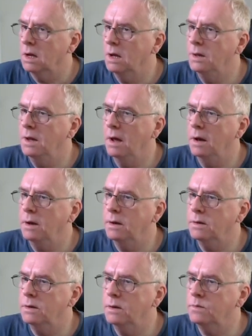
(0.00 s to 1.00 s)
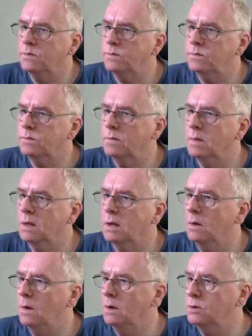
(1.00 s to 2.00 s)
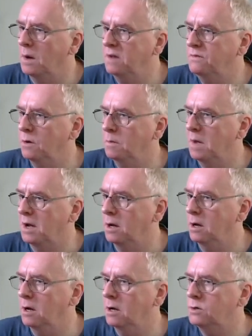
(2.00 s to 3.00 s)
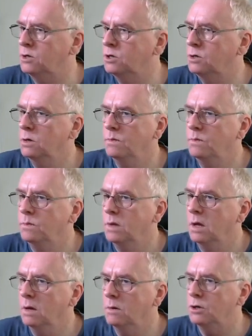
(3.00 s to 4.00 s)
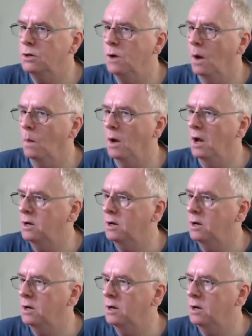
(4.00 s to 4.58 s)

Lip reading: And then around 24 megahertz. It's not one